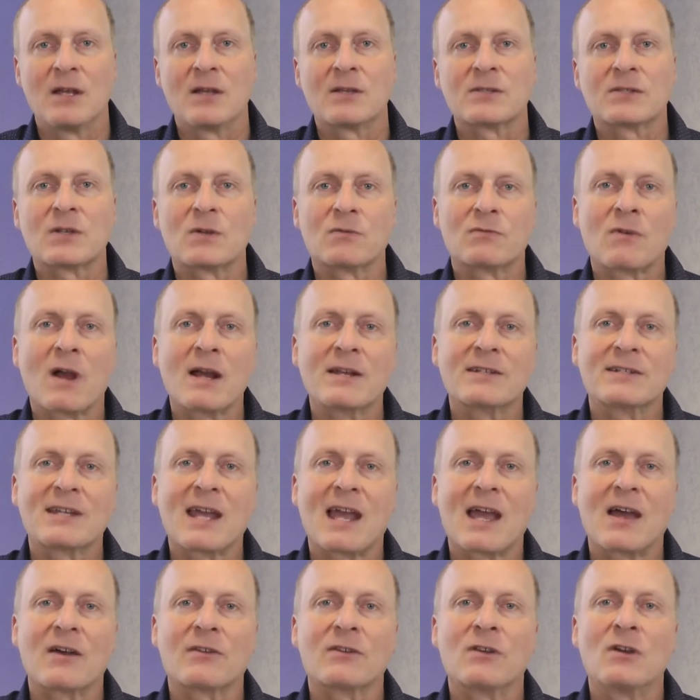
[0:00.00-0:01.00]
So write
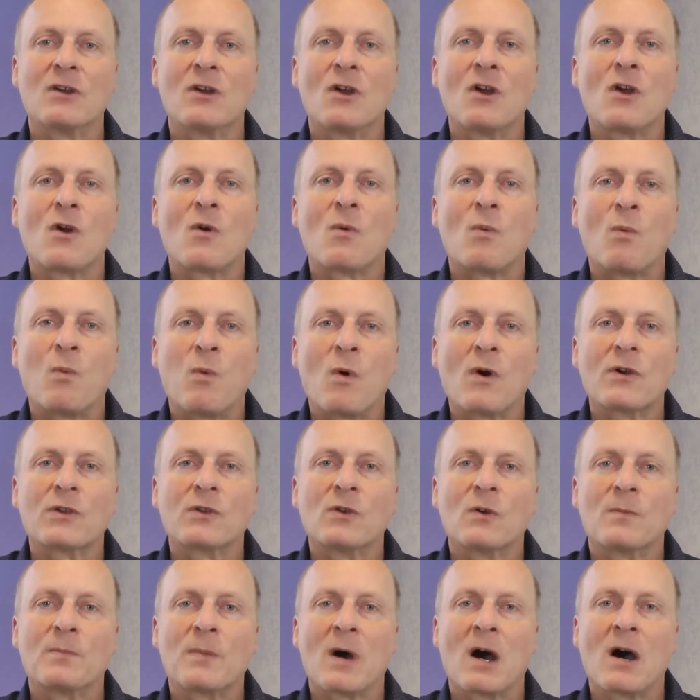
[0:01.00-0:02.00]
down what
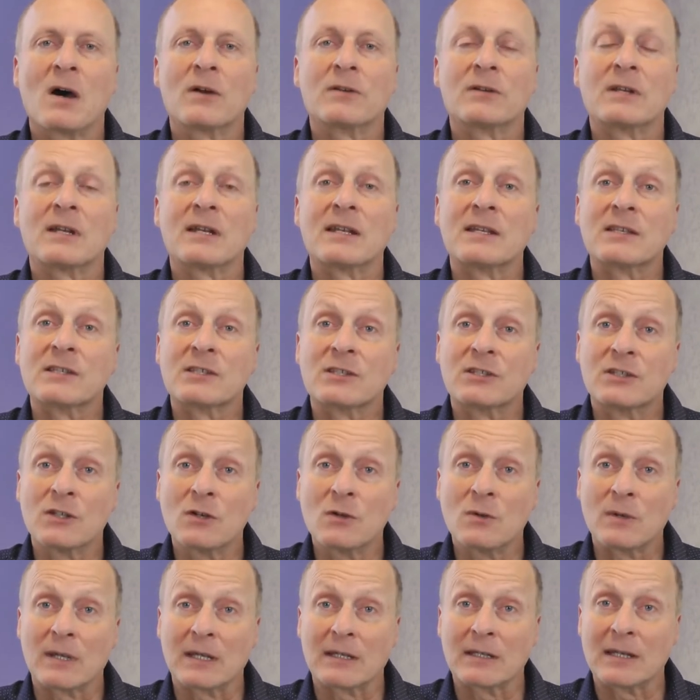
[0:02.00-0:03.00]
your partner is
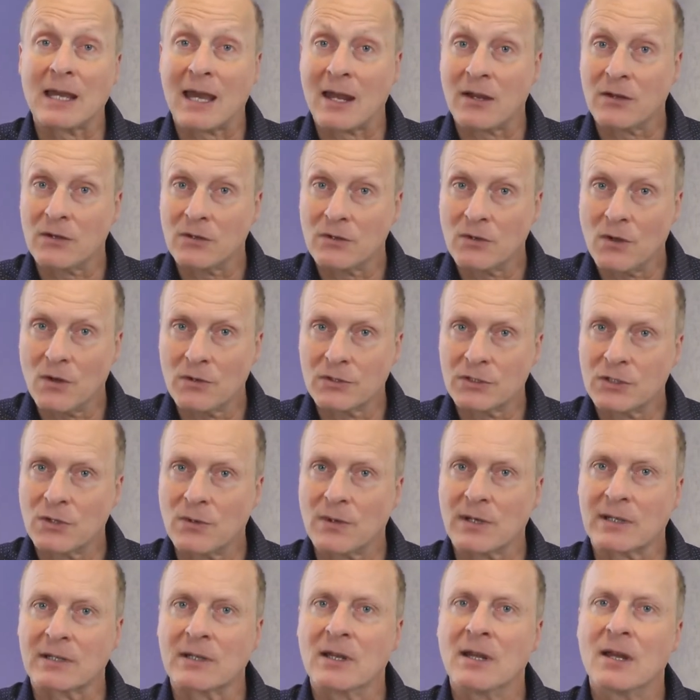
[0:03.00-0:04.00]
doing and not
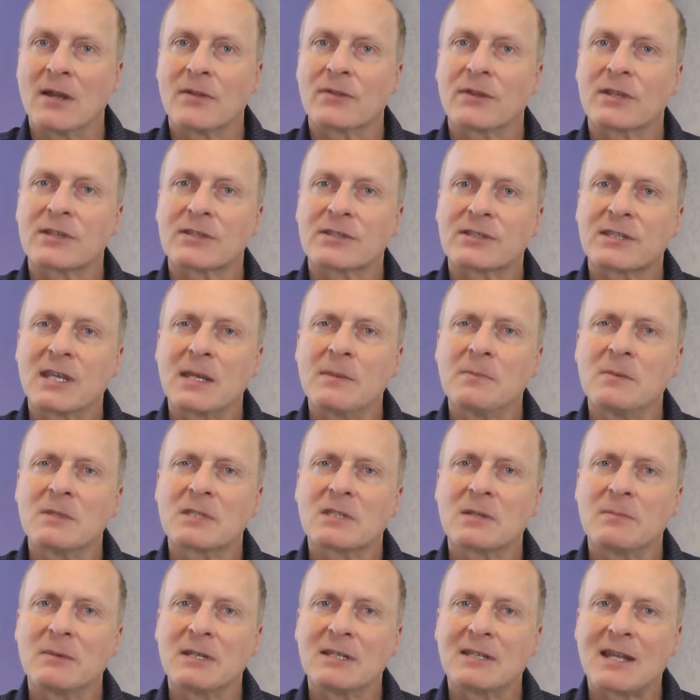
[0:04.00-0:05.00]
doing that seems
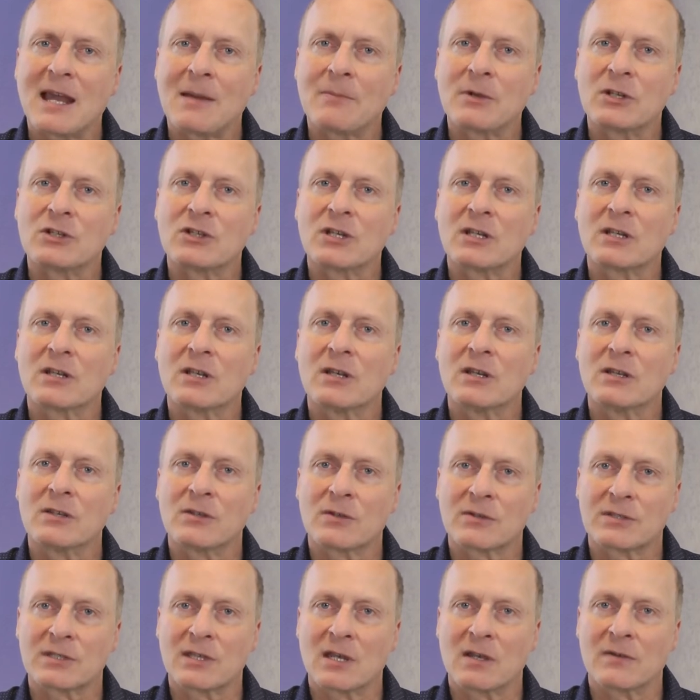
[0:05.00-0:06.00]
to be damaging
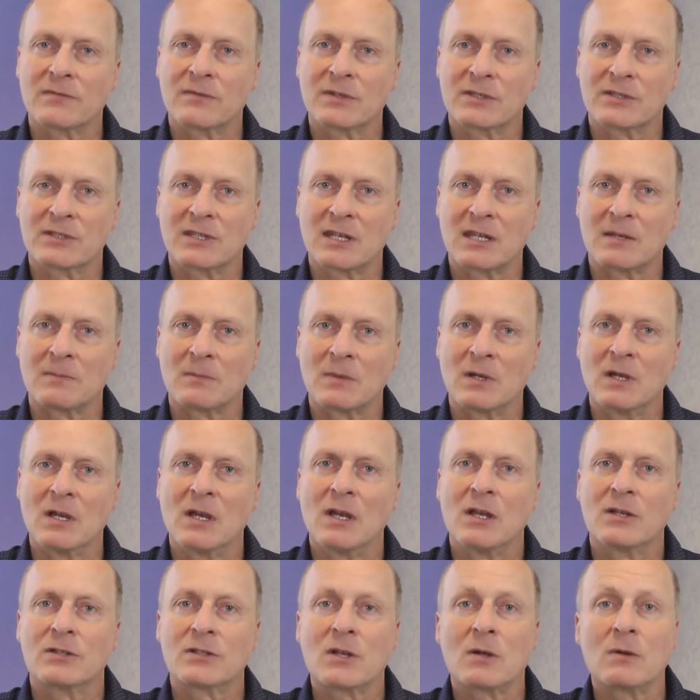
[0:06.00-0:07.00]
your self-esteem.
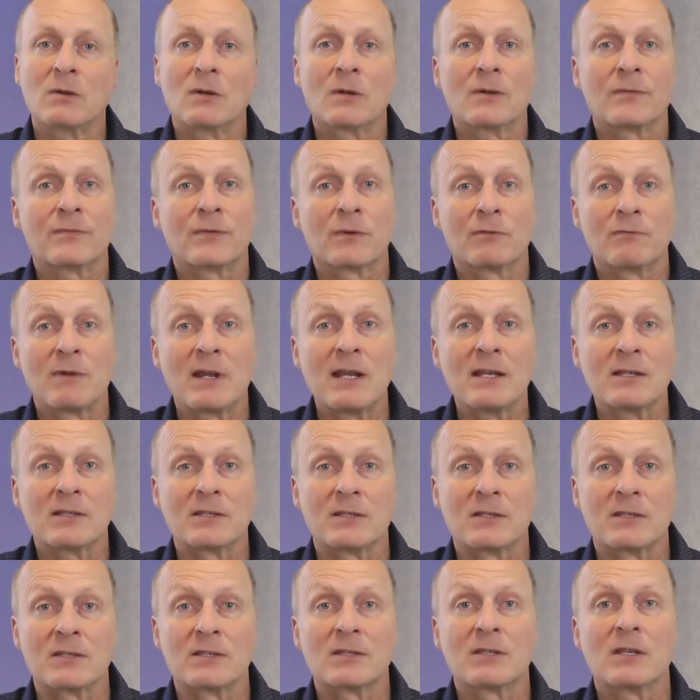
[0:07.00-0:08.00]
Don't look for
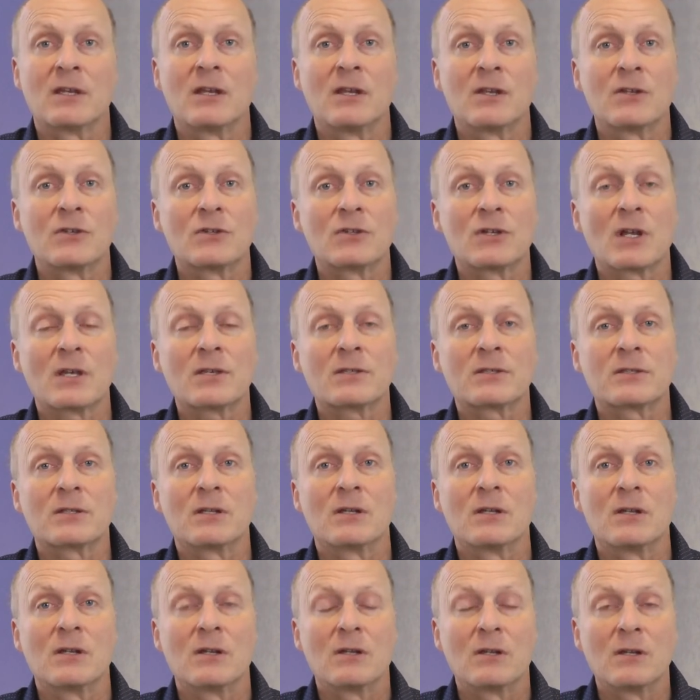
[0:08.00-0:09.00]
reasons,
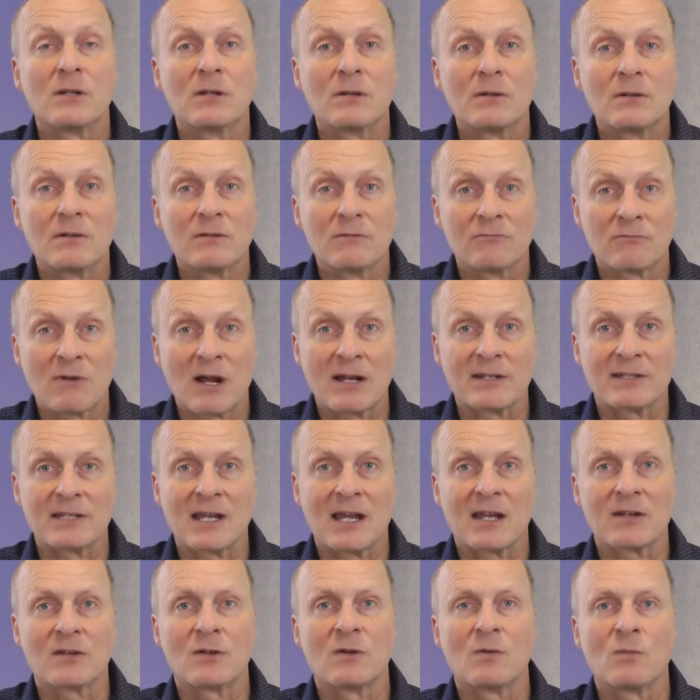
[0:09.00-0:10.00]
just write
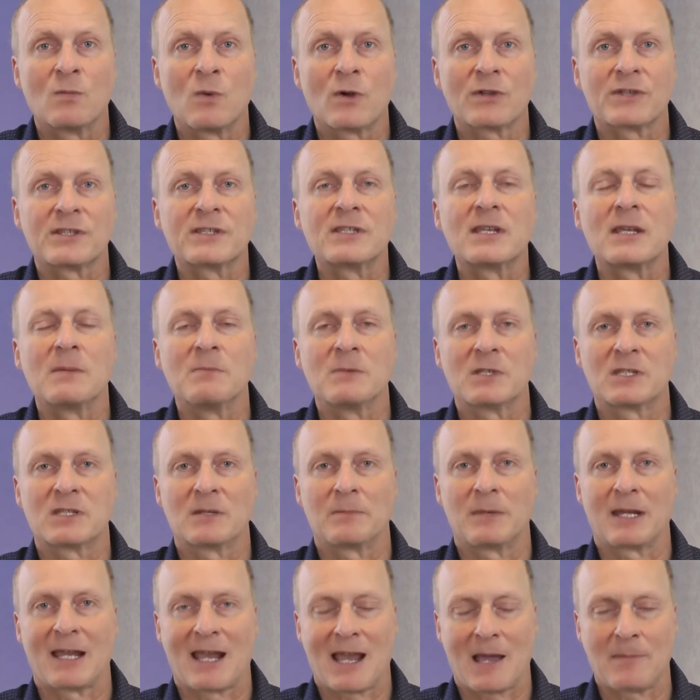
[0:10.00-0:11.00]
down what seems
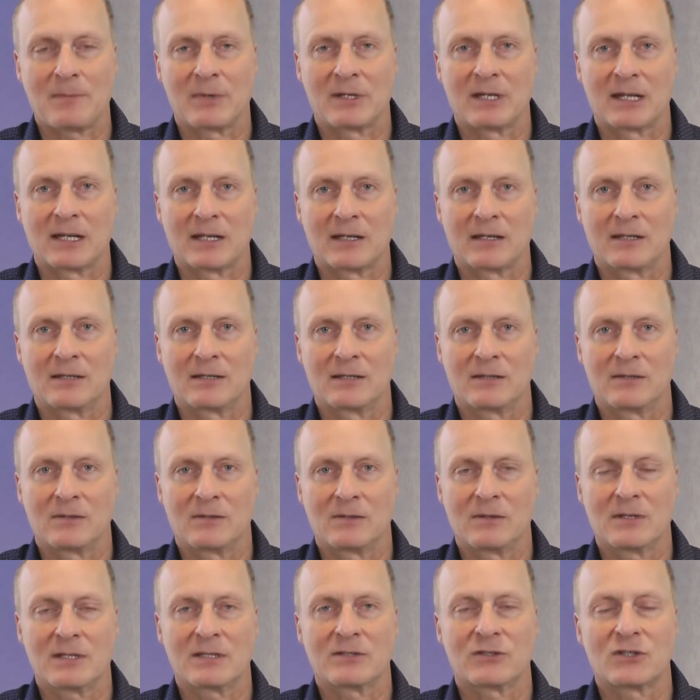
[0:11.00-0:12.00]
to be happening.
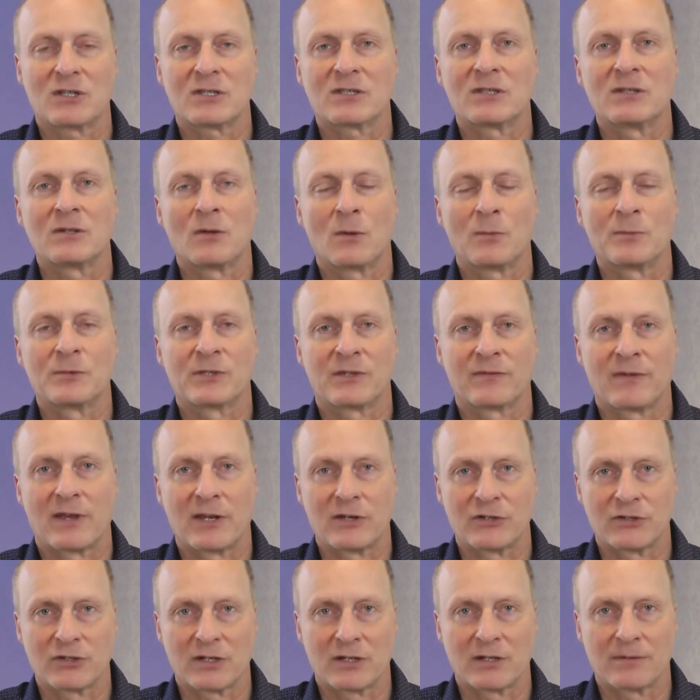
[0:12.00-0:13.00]
That's just an
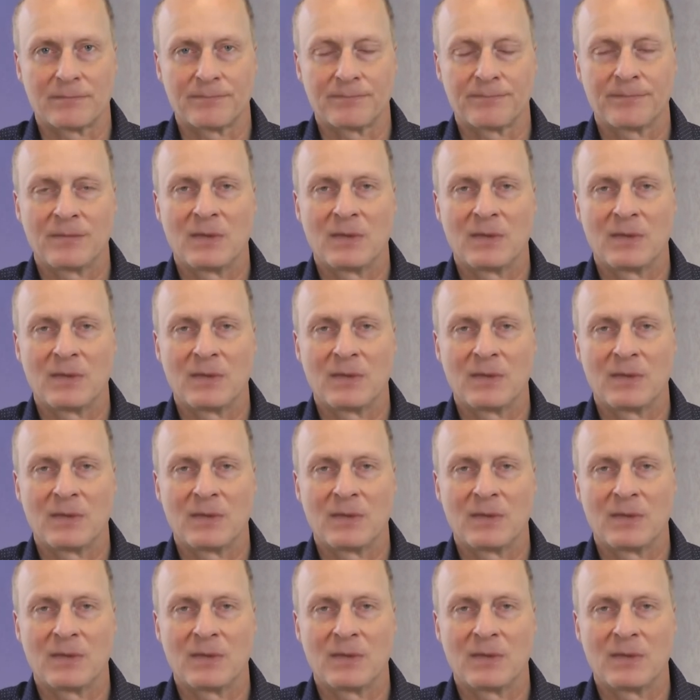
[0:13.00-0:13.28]
observation.